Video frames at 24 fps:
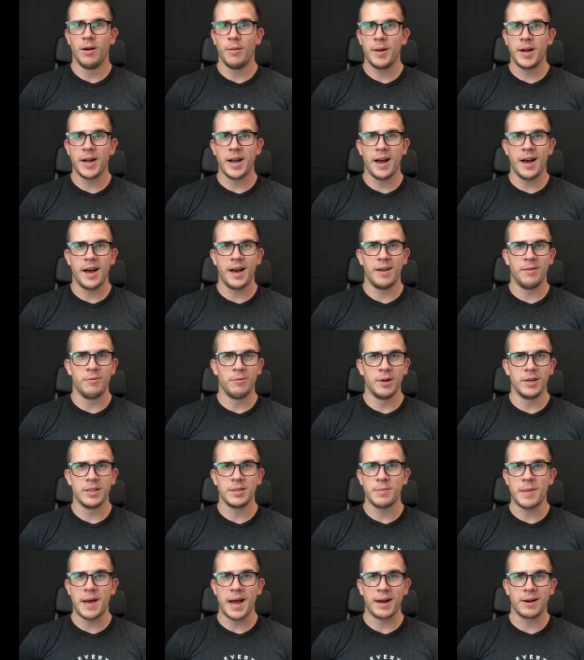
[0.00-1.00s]
oh my God, what
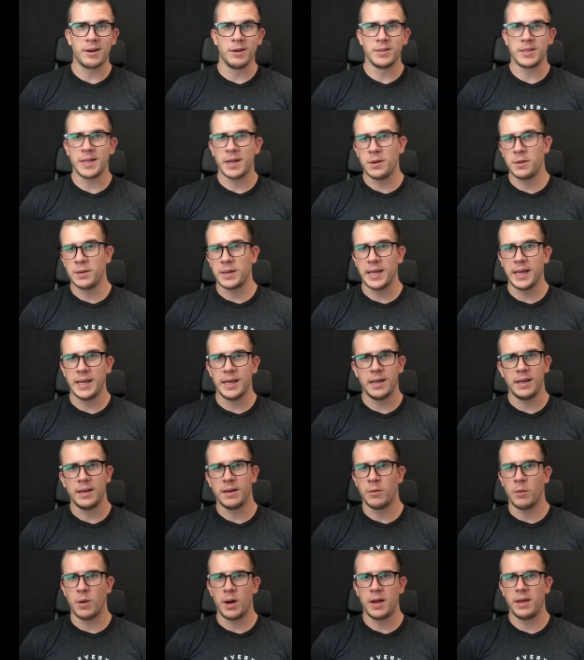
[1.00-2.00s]
is macros? I don't get
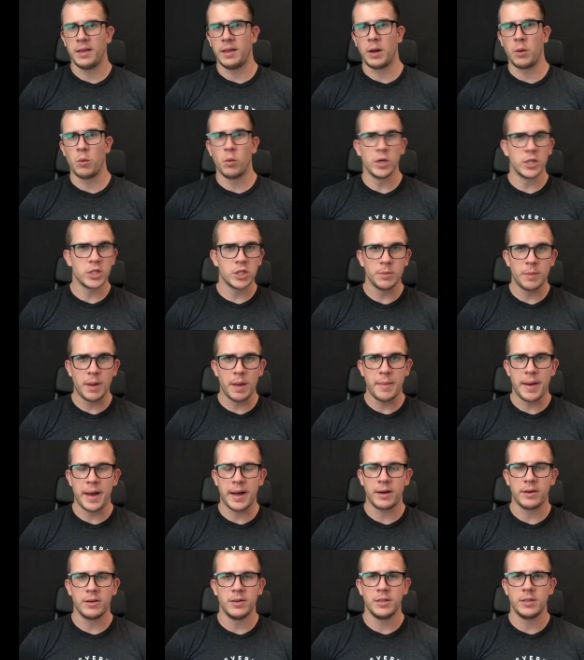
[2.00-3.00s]
it. What should my
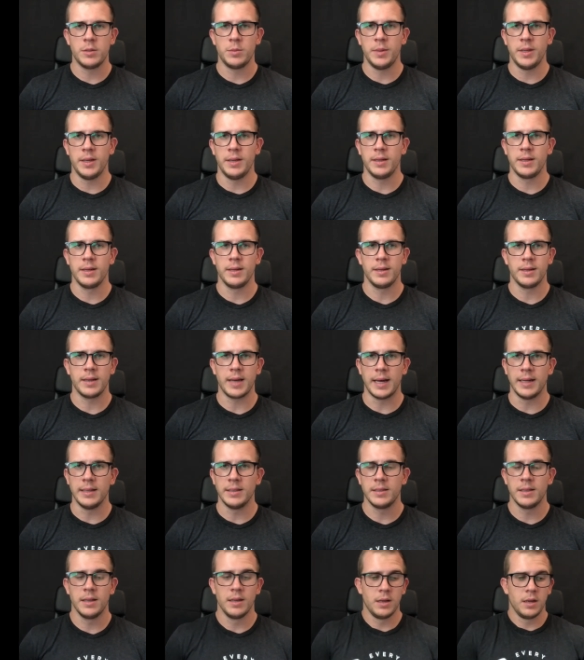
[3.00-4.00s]
macros be?
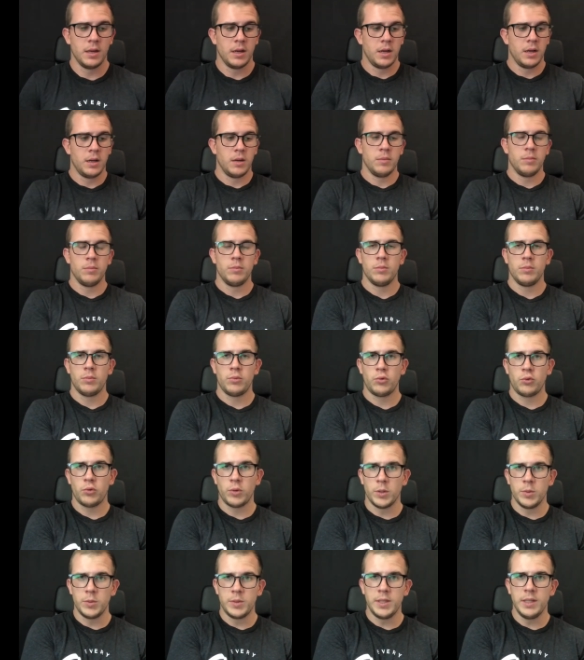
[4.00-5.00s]
Guys,
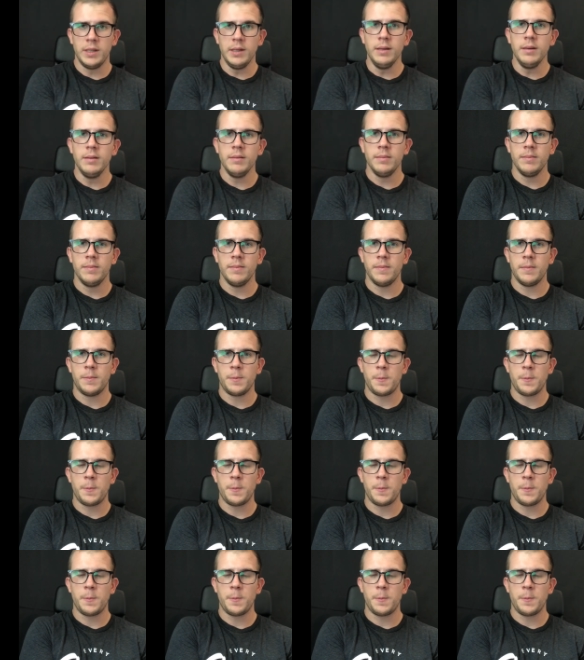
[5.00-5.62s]
protein,